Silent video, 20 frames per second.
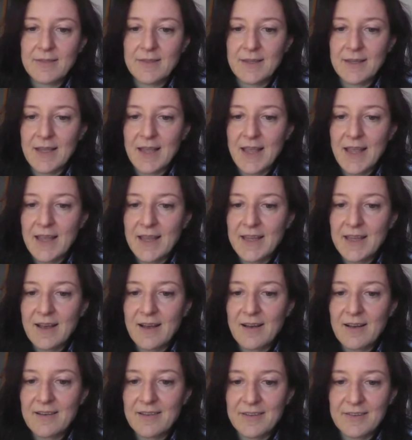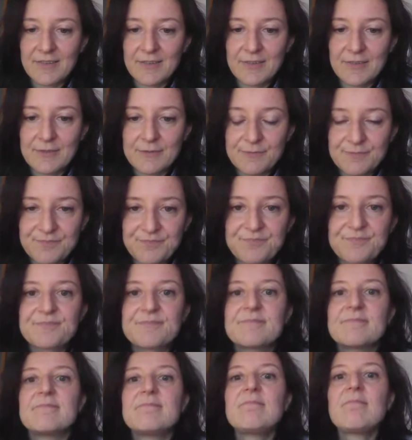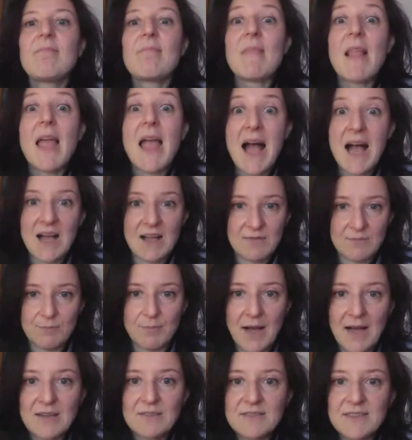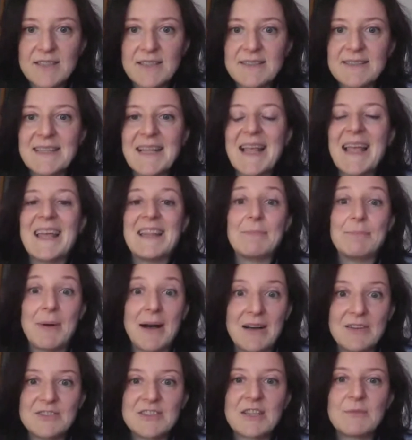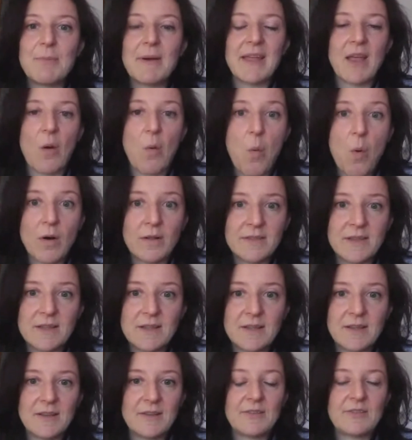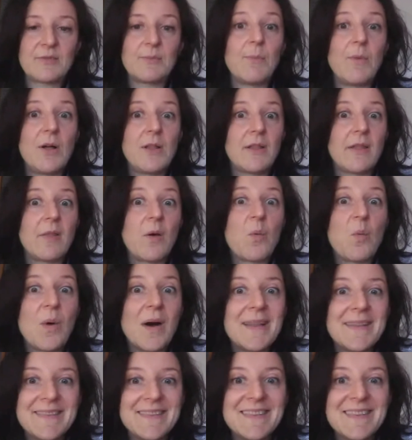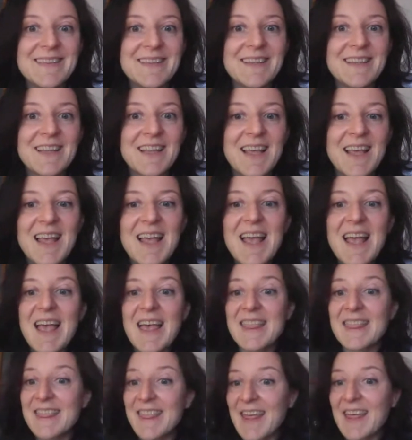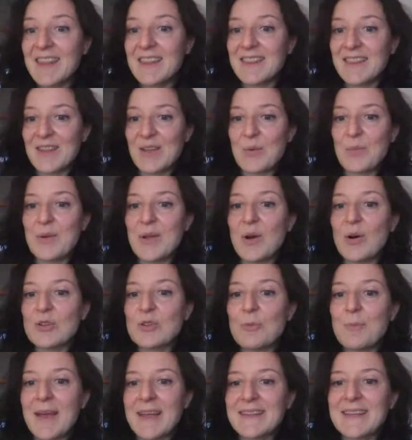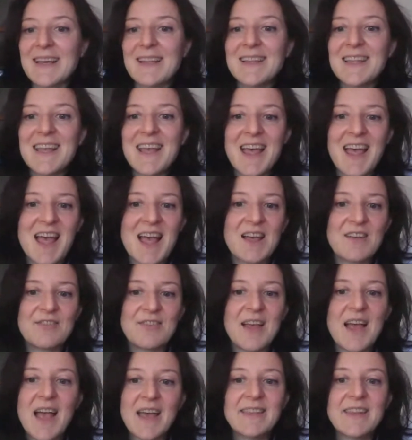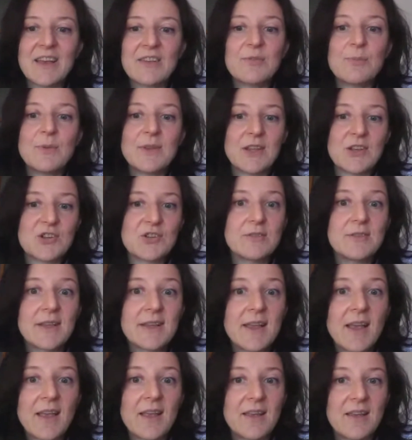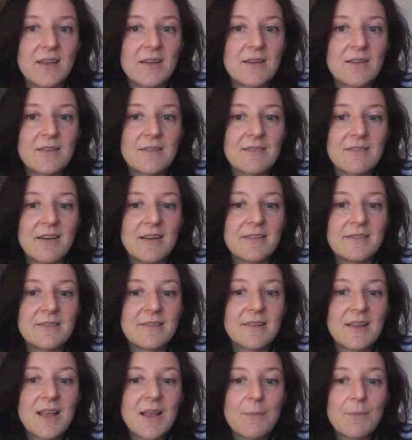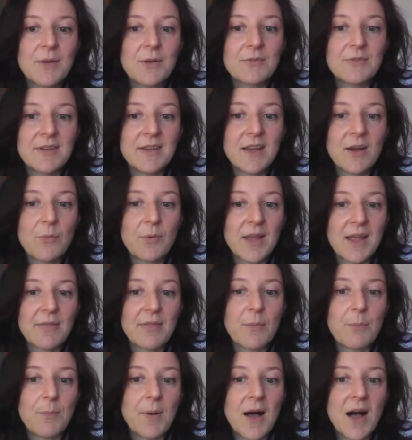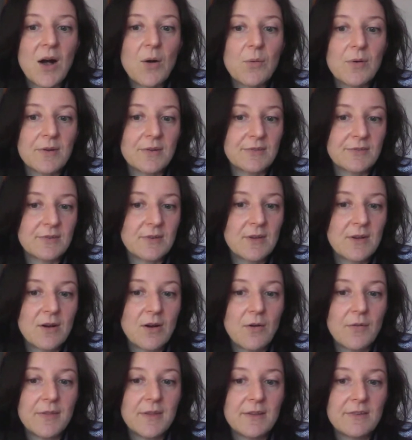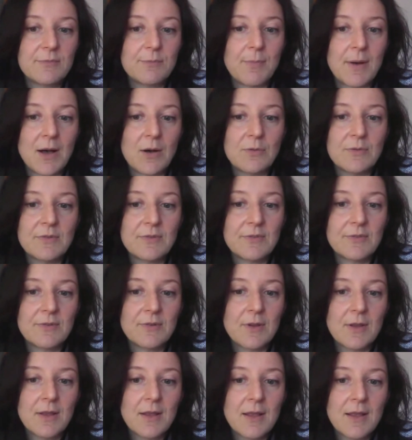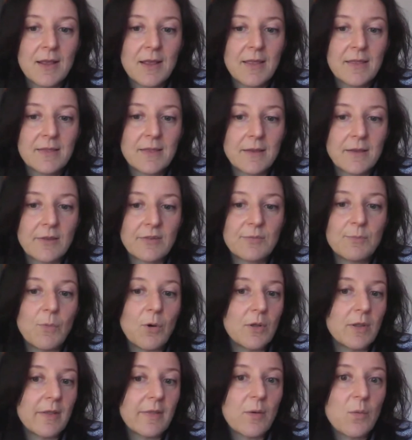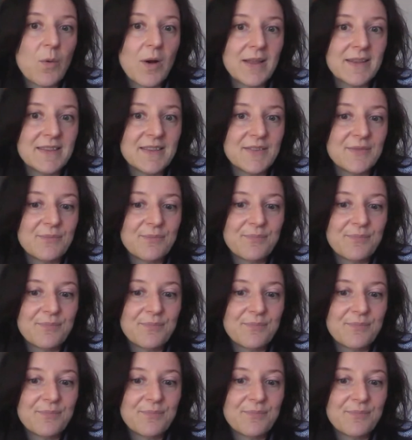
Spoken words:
the AIs are bounded and bounded by a quantity smaller than 1, then we automatically have an exponential decay, right? Because here we have the powers of these bounds that are smaller than 1.